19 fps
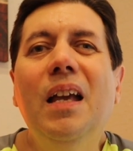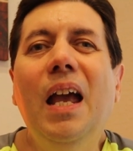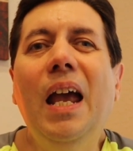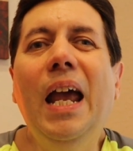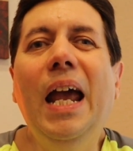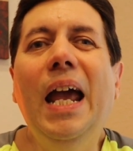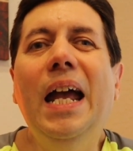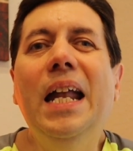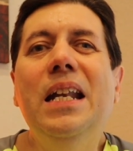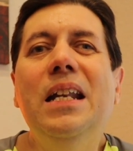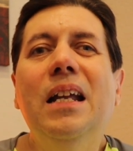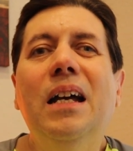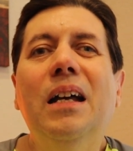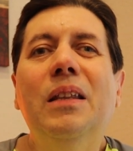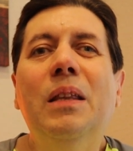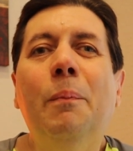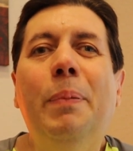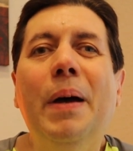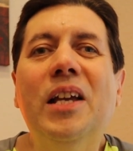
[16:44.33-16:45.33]
And
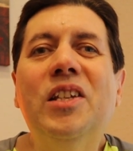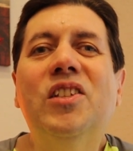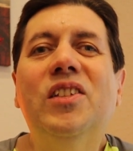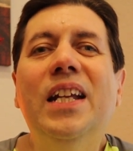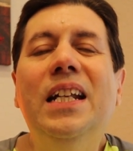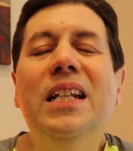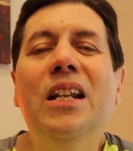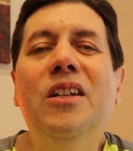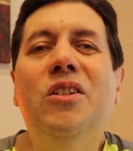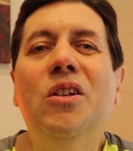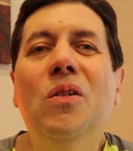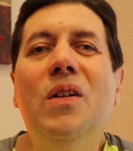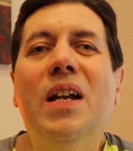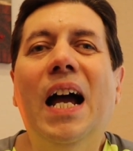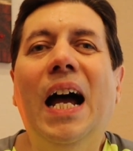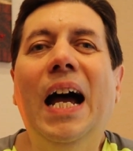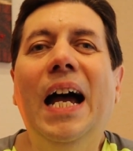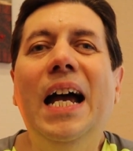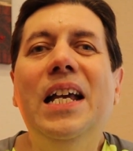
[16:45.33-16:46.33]
the best thing to do,
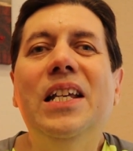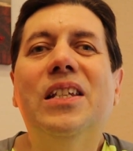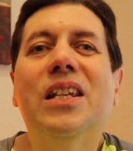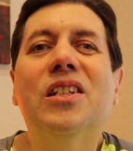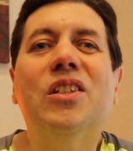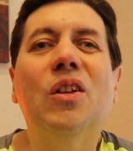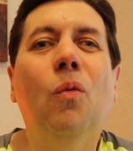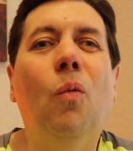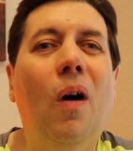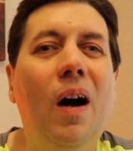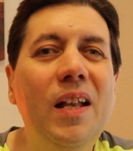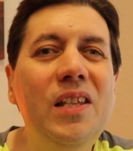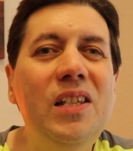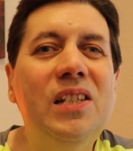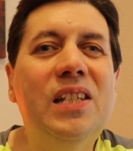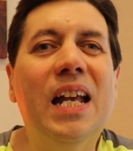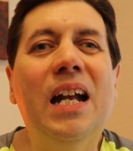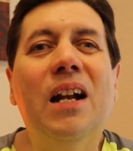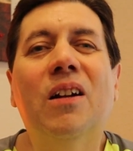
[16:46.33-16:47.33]
guys, is the
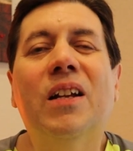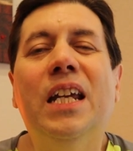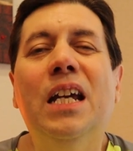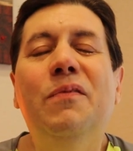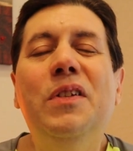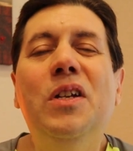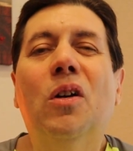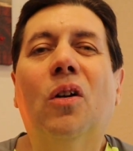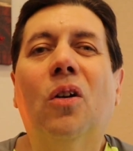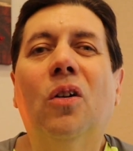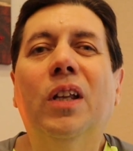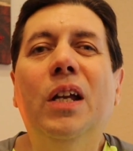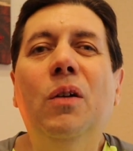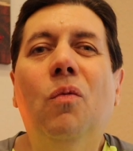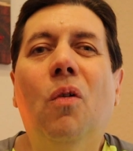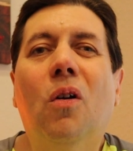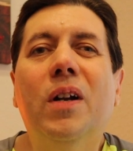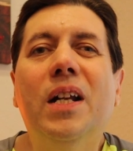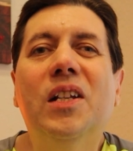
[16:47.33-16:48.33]
ones that are giving you early
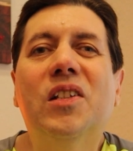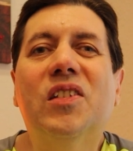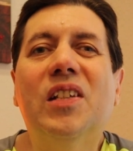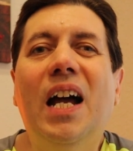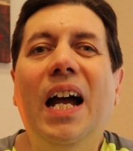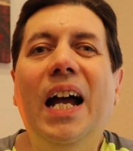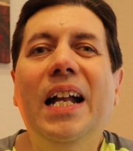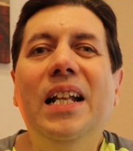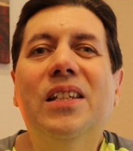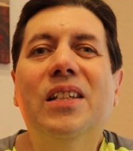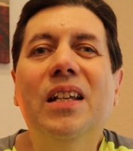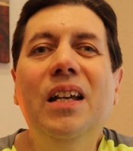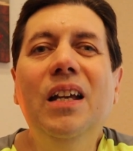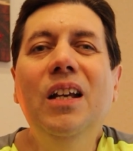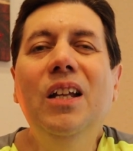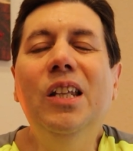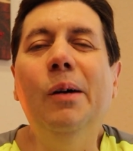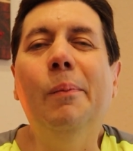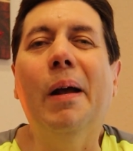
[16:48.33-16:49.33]
warning signs,
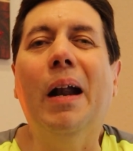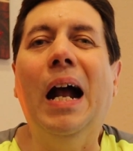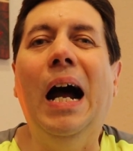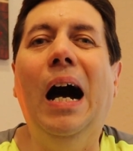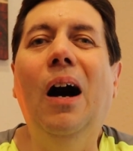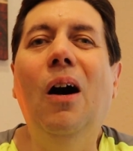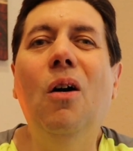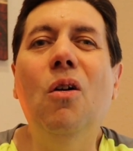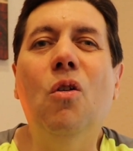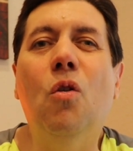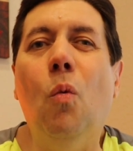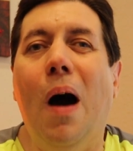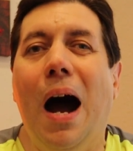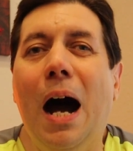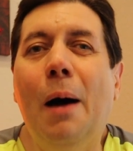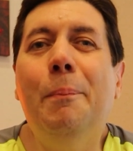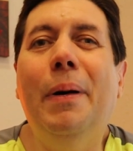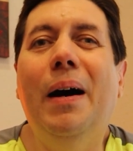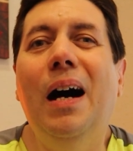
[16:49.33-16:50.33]
no matter how
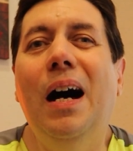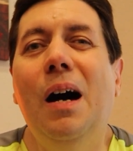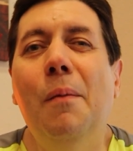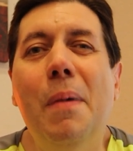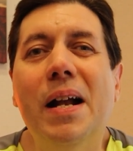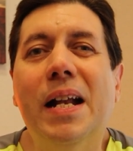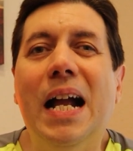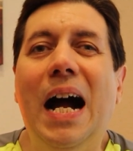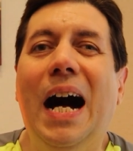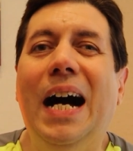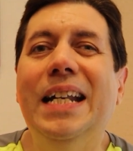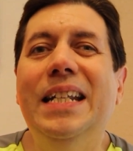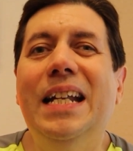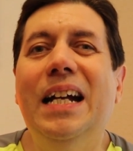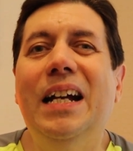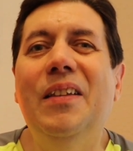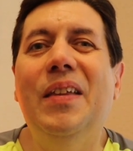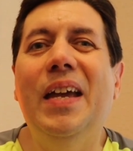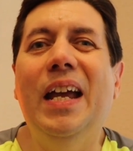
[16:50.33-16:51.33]
guapa,
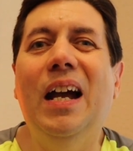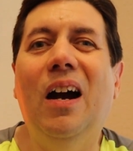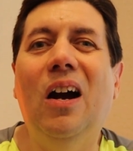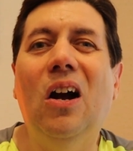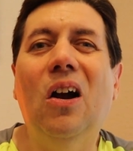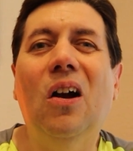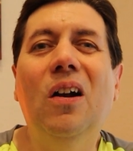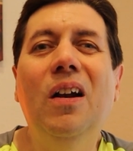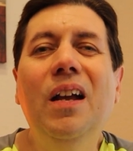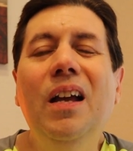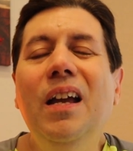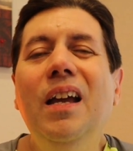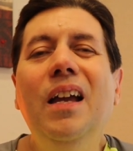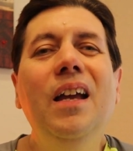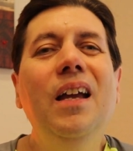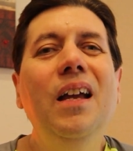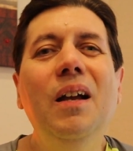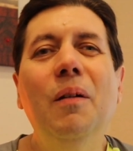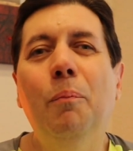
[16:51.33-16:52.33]
maganda they are,
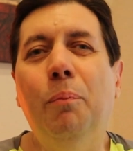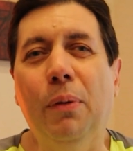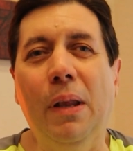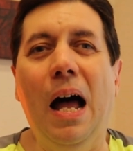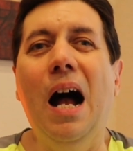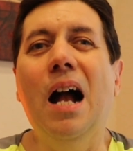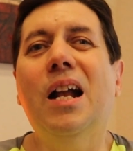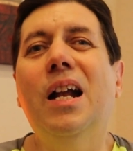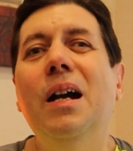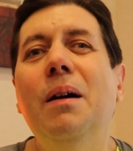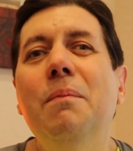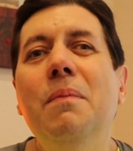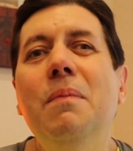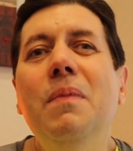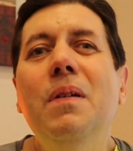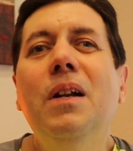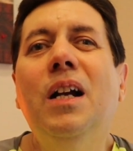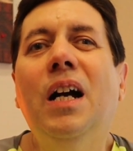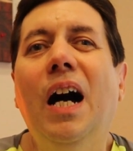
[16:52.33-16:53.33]
block
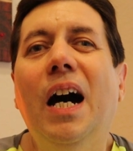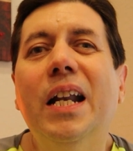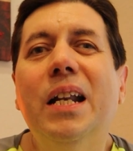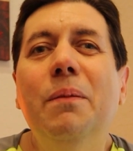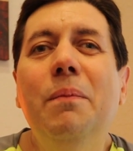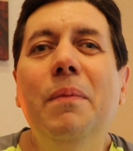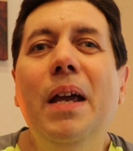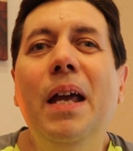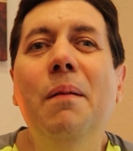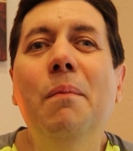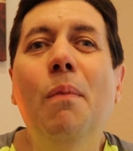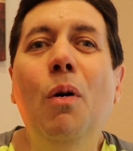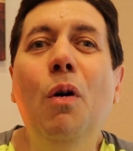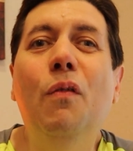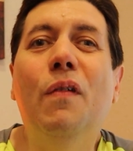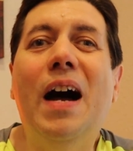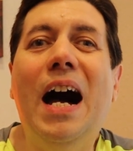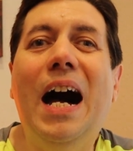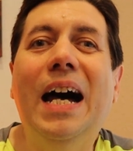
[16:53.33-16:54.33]
them, cut them, and
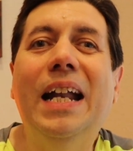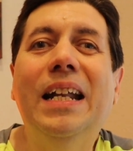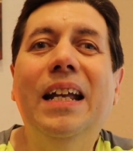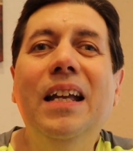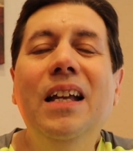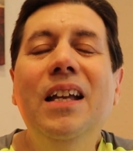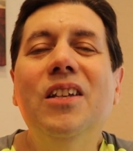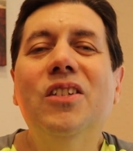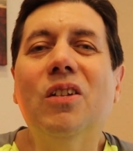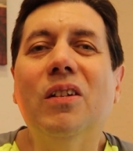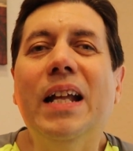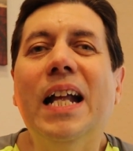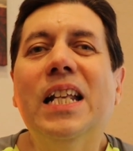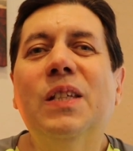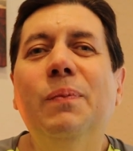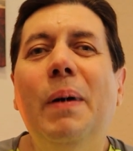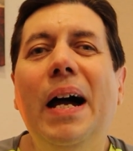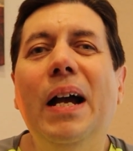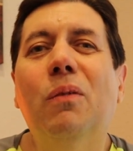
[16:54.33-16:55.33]
move on. So
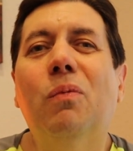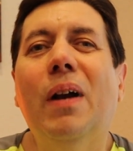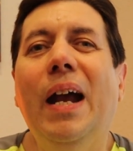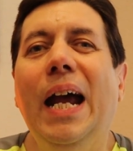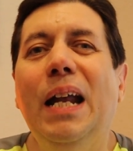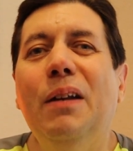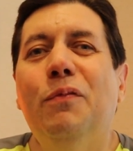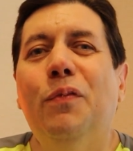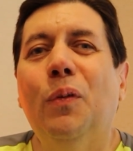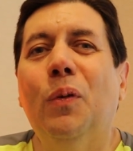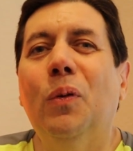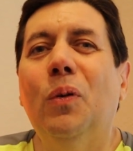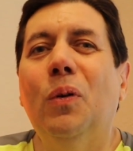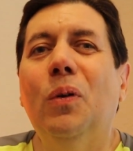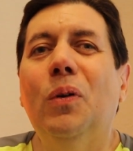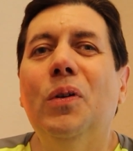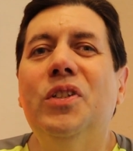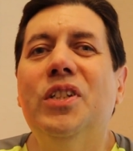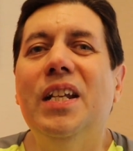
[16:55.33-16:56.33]
that's my rant
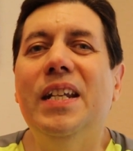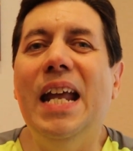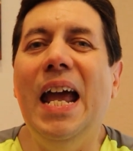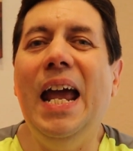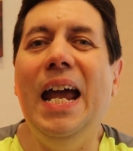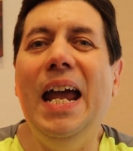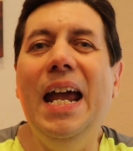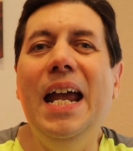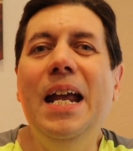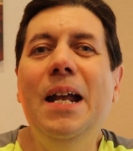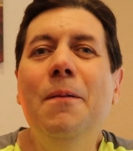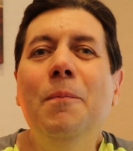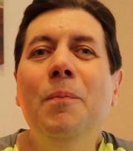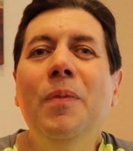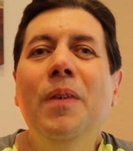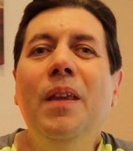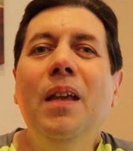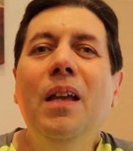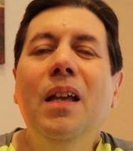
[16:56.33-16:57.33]
for today.
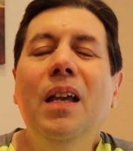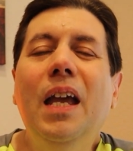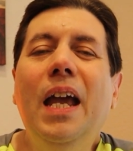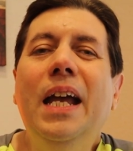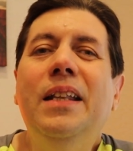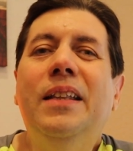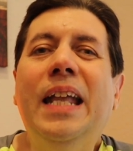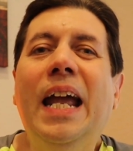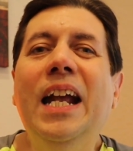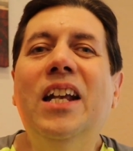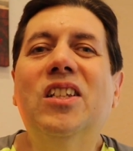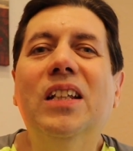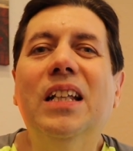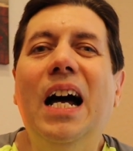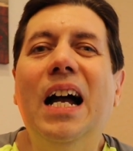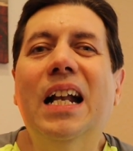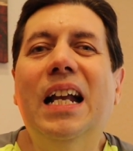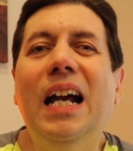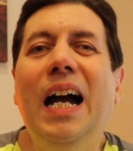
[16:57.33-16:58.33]
And thanks a
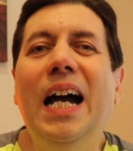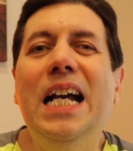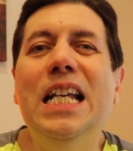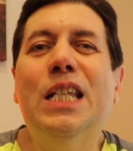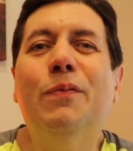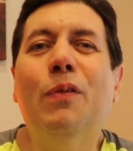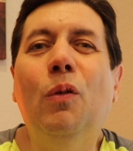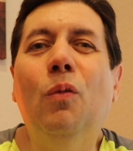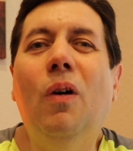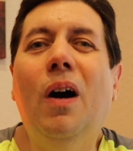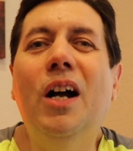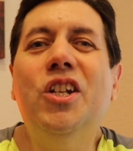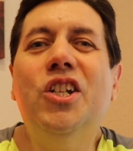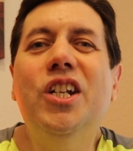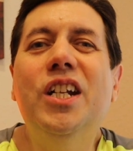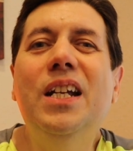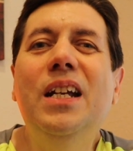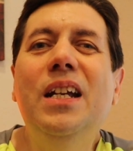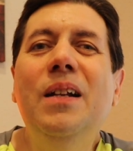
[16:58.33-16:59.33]
lot, guys, for
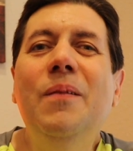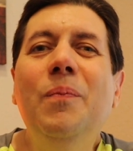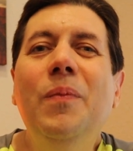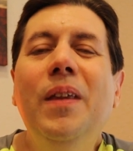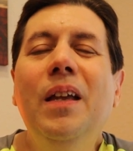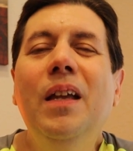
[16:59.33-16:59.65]
watching.